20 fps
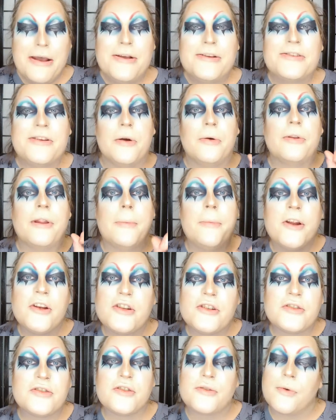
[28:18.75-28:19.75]
So let me
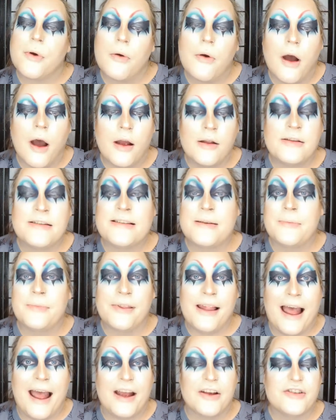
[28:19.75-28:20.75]
just throw on some
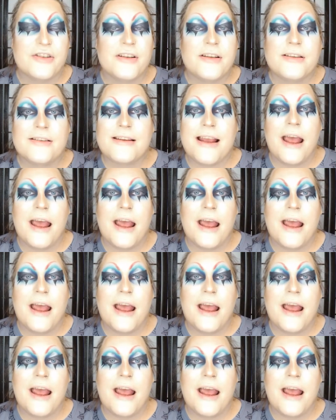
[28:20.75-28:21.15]
lashes,